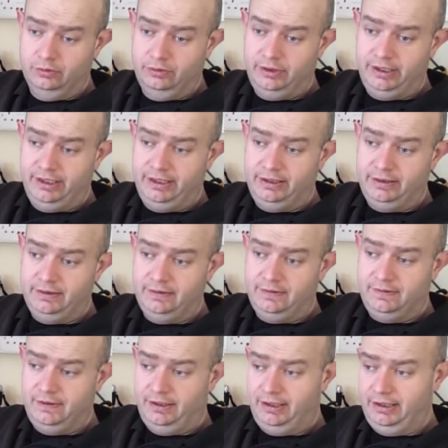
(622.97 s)
in
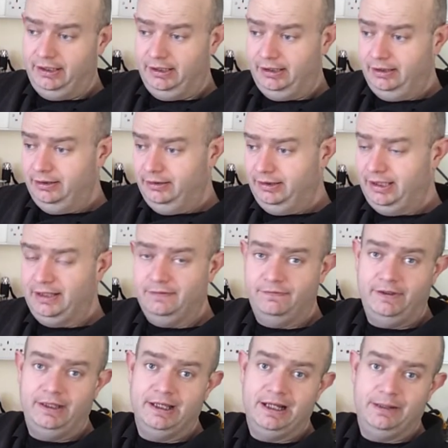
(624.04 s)
the
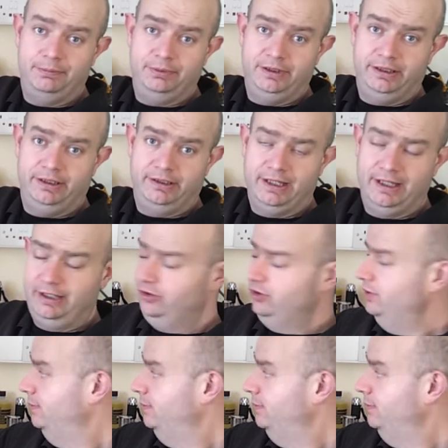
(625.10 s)
EV application,